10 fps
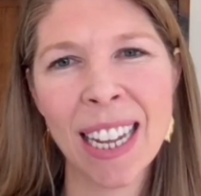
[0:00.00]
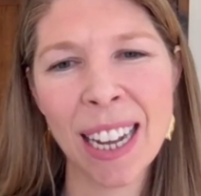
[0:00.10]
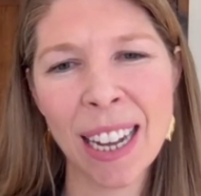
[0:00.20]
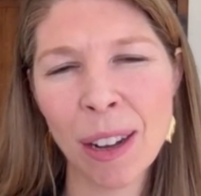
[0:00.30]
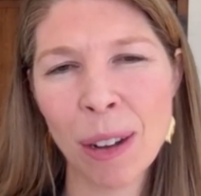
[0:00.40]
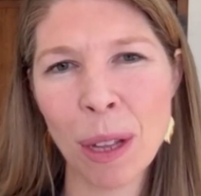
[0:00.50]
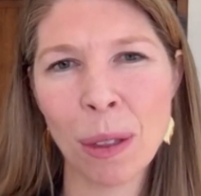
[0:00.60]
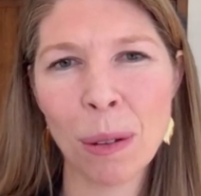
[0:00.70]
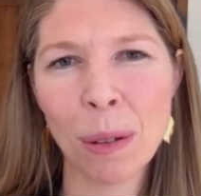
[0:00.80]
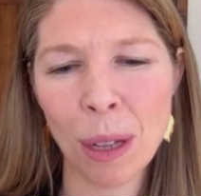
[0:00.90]
uh,
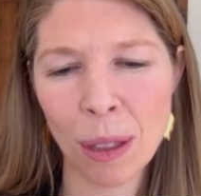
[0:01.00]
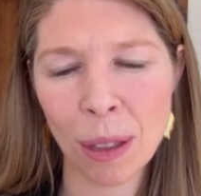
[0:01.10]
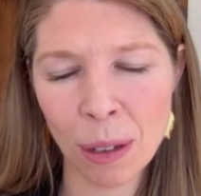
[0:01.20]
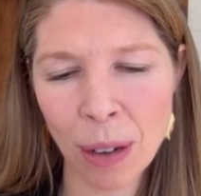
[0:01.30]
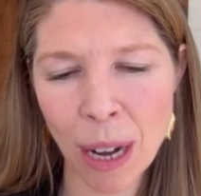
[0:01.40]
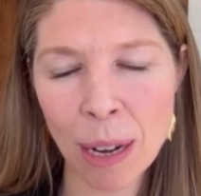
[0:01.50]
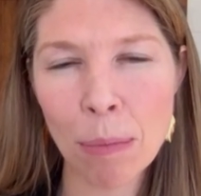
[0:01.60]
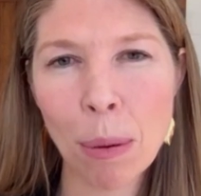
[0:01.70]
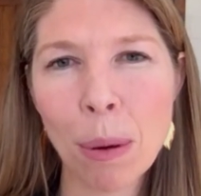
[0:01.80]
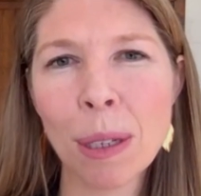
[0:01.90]
with with great
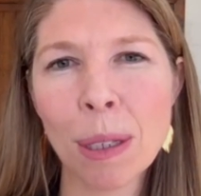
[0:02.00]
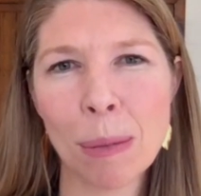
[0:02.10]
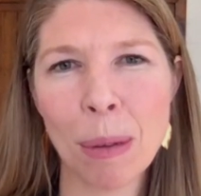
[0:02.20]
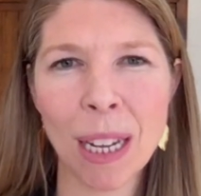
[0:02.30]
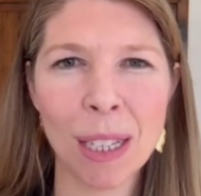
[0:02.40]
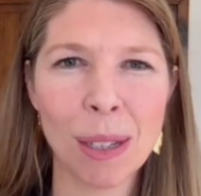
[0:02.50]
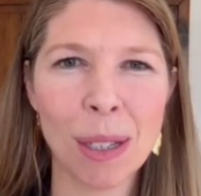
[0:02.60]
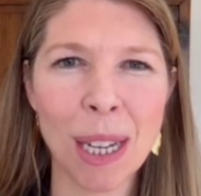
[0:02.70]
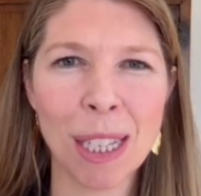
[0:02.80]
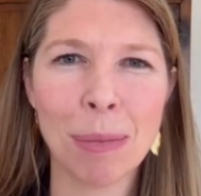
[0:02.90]
importance because
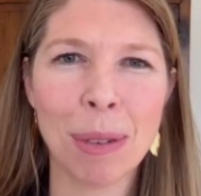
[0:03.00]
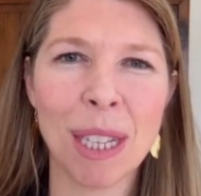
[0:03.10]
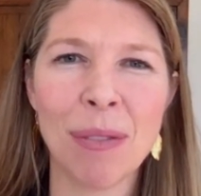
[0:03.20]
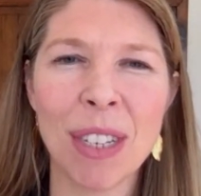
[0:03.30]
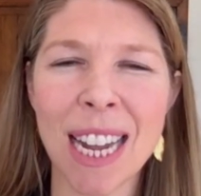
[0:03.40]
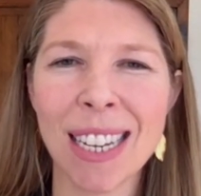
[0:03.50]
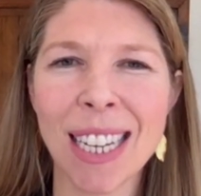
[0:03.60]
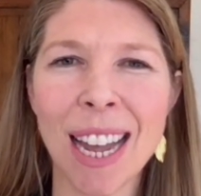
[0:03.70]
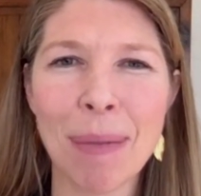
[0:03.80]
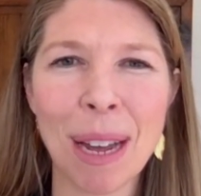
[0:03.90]
those customers have taken
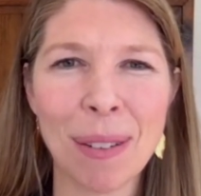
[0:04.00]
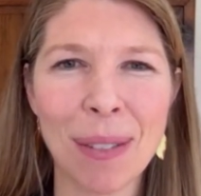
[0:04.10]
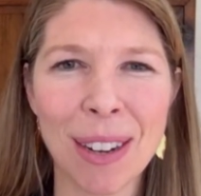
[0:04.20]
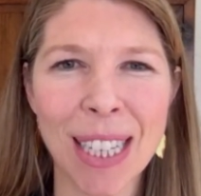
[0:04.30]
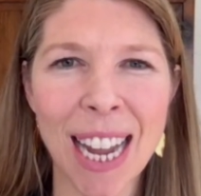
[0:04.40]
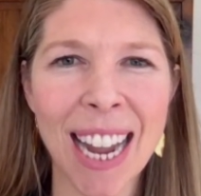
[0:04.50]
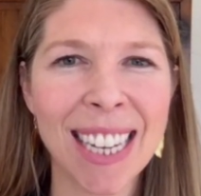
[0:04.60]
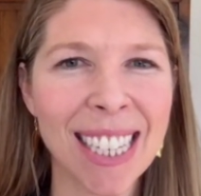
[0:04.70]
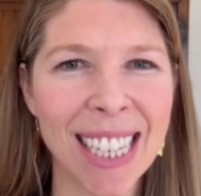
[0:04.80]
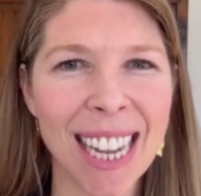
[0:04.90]
time out of their day
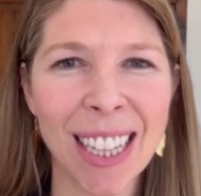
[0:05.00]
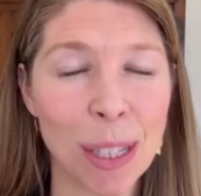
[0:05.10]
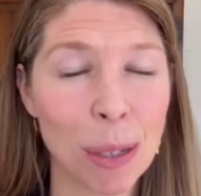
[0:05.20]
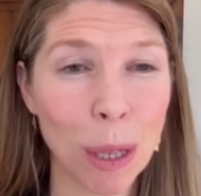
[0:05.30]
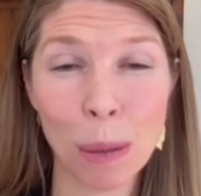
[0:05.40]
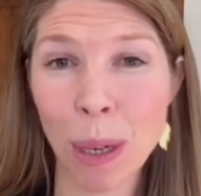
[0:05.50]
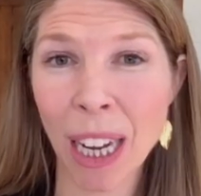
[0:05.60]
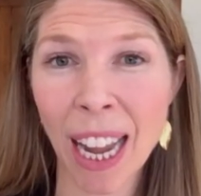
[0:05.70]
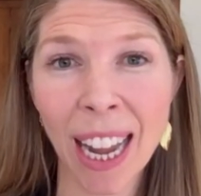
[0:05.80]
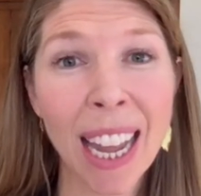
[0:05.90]
to tell us what's
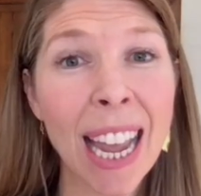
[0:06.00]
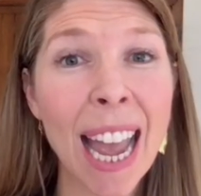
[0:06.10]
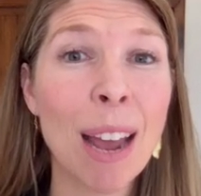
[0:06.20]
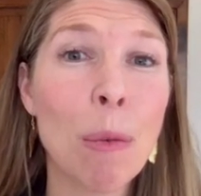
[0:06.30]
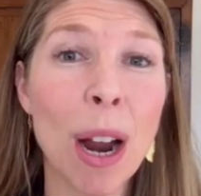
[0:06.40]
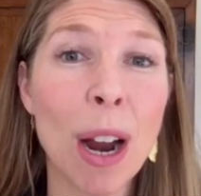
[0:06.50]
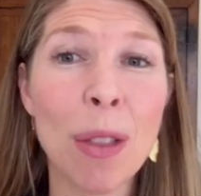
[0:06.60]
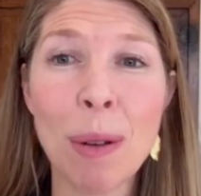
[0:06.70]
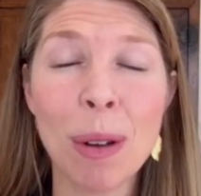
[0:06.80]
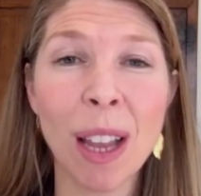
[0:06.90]
working and where
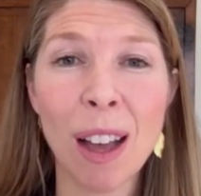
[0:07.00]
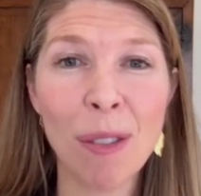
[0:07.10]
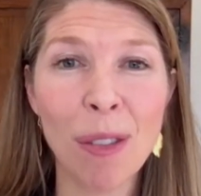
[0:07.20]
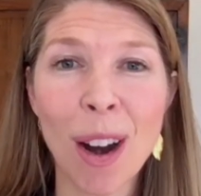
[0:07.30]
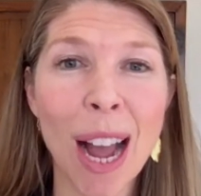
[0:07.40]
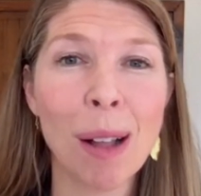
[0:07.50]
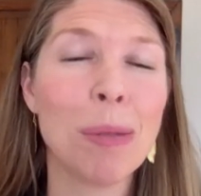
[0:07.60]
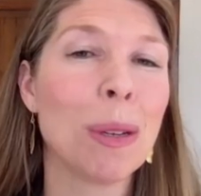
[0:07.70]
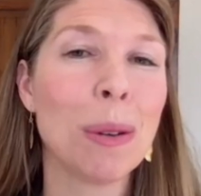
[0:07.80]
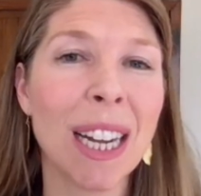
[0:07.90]
they would love our
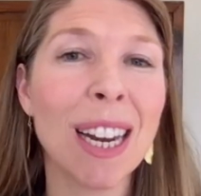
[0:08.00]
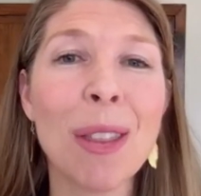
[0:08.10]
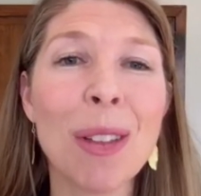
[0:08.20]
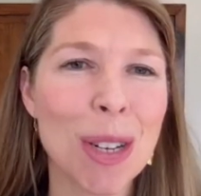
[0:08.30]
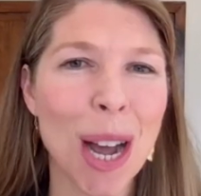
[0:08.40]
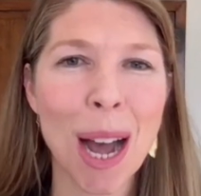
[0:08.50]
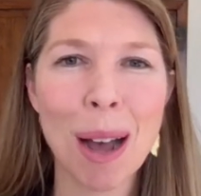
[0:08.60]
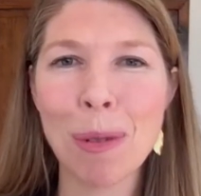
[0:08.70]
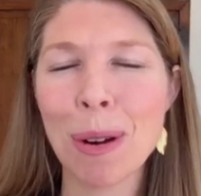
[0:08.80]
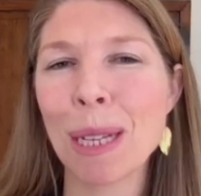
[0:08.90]
help doing another
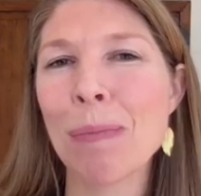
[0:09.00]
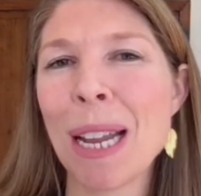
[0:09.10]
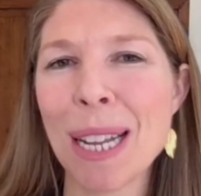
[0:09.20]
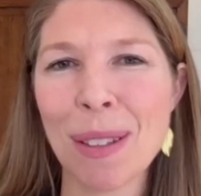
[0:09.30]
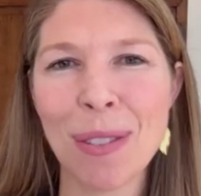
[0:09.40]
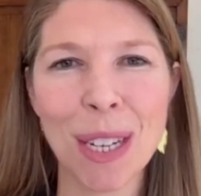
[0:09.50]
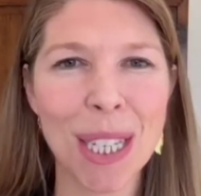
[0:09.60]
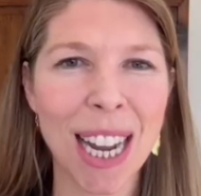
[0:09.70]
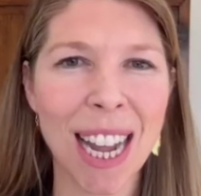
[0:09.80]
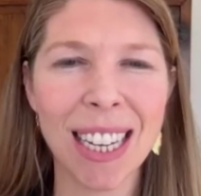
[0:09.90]
job or expanding the
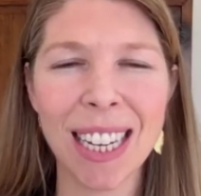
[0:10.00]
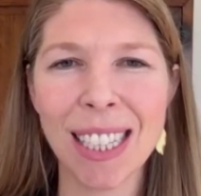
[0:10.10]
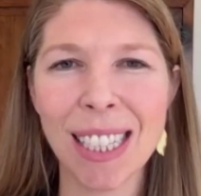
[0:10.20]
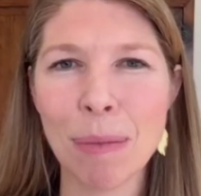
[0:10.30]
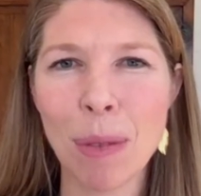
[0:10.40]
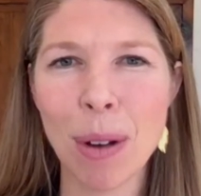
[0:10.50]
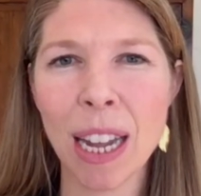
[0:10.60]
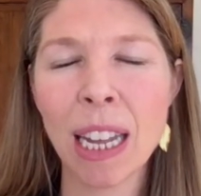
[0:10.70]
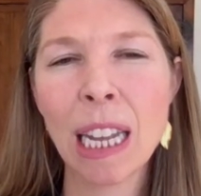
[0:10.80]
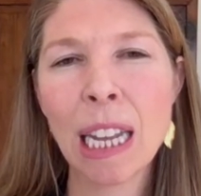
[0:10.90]
functionality in some
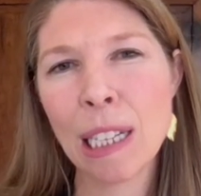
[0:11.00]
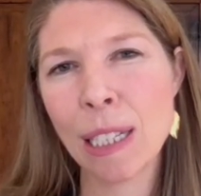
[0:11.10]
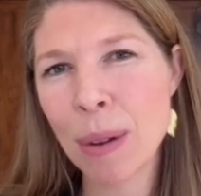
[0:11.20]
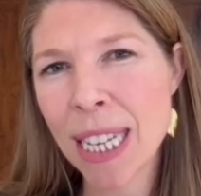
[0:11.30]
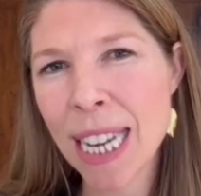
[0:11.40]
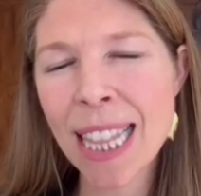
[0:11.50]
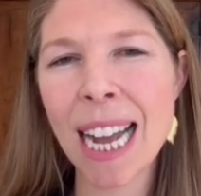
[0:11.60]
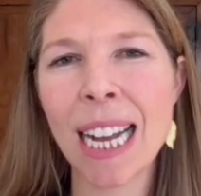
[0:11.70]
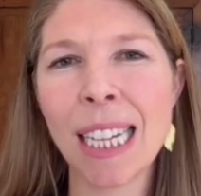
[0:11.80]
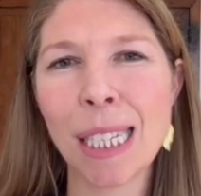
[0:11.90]
way so we take
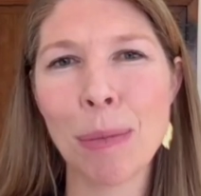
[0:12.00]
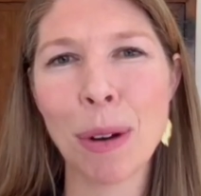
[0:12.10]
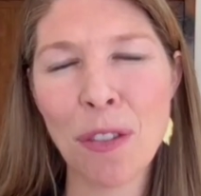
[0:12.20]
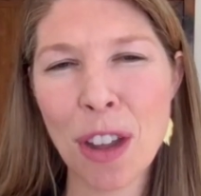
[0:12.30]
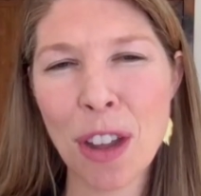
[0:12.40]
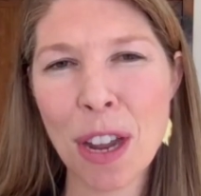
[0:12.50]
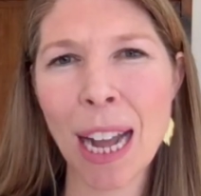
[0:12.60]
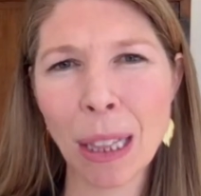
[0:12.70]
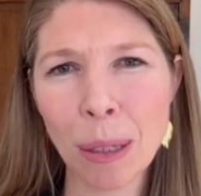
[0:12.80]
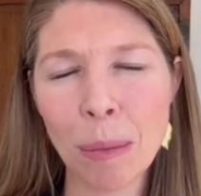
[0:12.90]
that customer
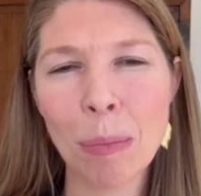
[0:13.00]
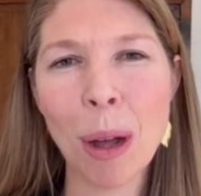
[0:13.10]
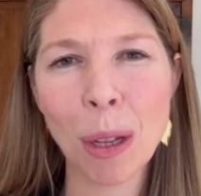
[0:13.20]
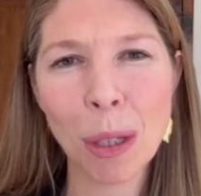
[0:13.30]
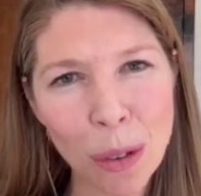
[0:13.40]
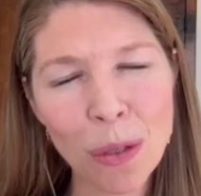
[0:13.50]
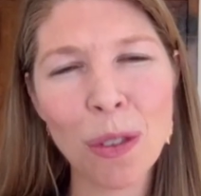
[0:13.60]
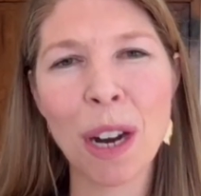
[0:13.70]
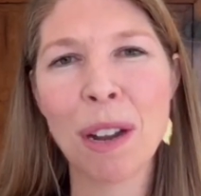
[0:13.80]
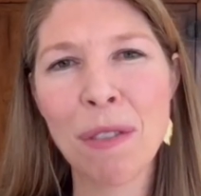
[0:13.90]
feedback loop also
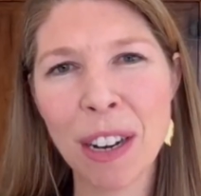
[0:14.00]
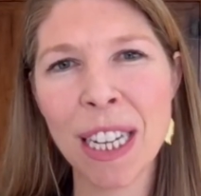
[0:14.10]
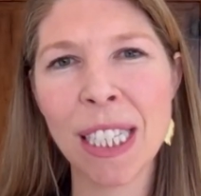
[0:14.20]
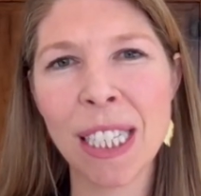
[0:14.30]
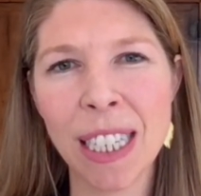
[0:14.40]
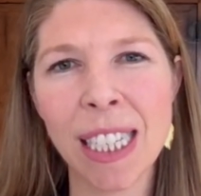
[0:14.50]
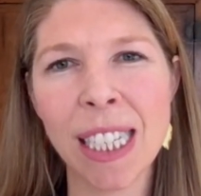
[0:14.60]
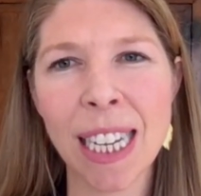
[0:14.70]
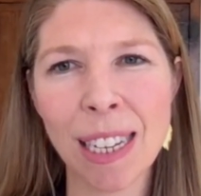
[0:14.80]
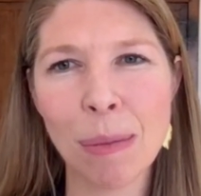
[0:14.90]
very very
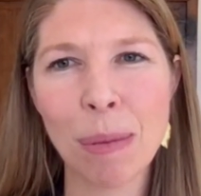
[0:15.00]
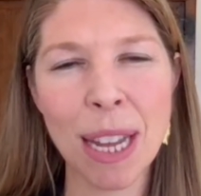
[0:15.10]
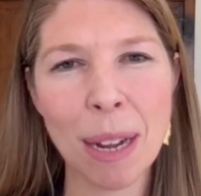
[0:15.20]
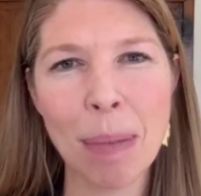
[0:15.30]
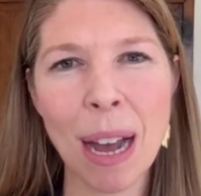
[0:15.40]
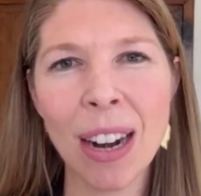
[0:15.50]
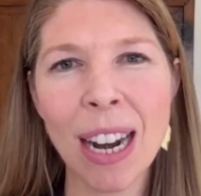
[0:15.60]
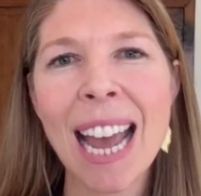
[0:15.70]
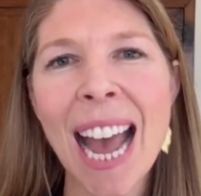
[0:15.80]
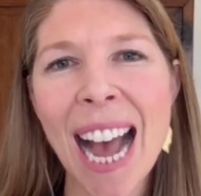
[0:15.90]
seriously as we think about
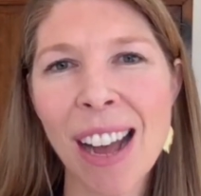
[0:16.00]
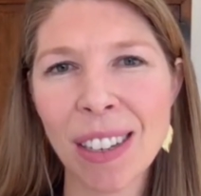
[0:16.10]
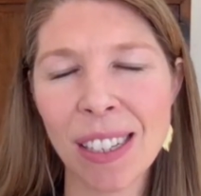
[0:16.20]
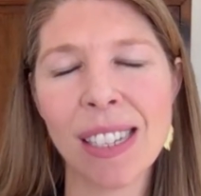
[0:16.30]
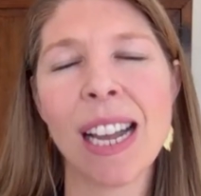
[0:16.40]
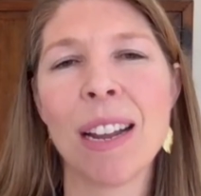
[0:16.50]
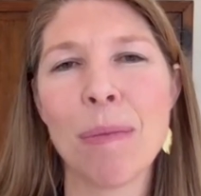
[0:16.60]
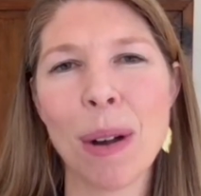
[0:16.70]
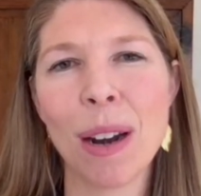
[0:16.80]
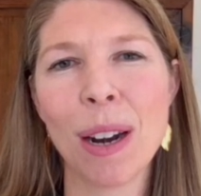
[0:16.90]
how to
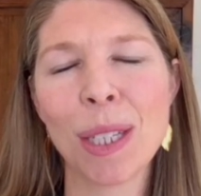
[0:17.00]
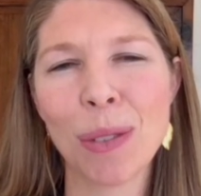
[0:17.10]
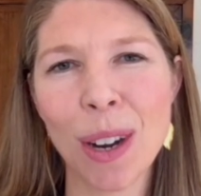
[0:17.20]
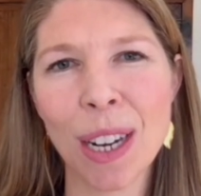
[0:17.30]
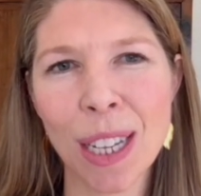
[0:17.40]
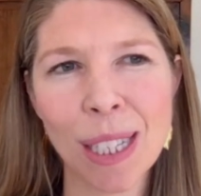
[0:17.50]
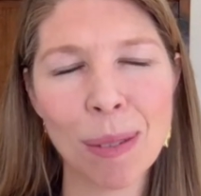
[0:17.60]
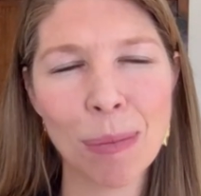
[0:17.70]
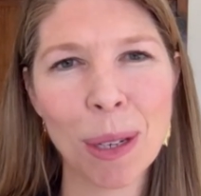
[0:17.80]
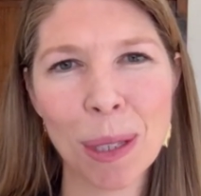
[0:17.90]
design products for our
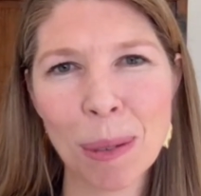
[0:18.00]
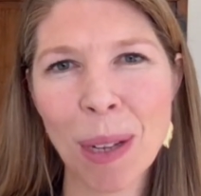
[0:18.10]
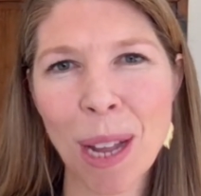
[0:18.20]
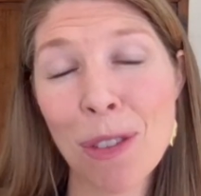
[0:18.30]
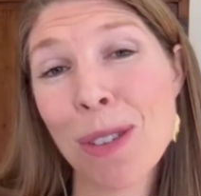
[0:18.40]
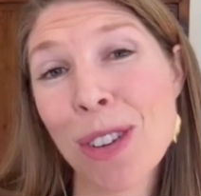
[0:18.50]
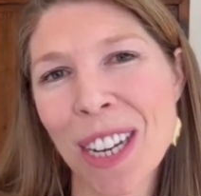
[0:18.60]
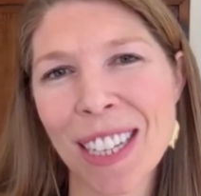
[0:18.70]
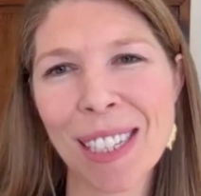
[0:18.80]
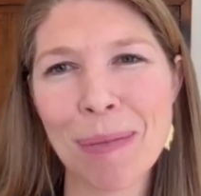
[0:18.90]
customers and future
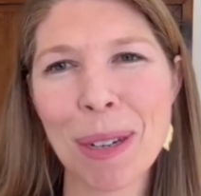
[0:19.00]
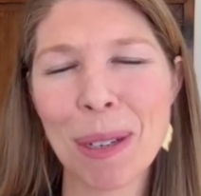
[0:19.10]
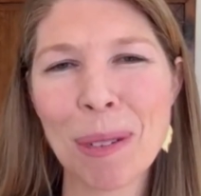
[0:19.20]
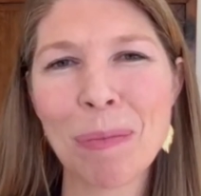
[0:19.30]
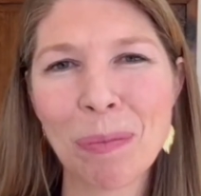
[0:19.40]
customers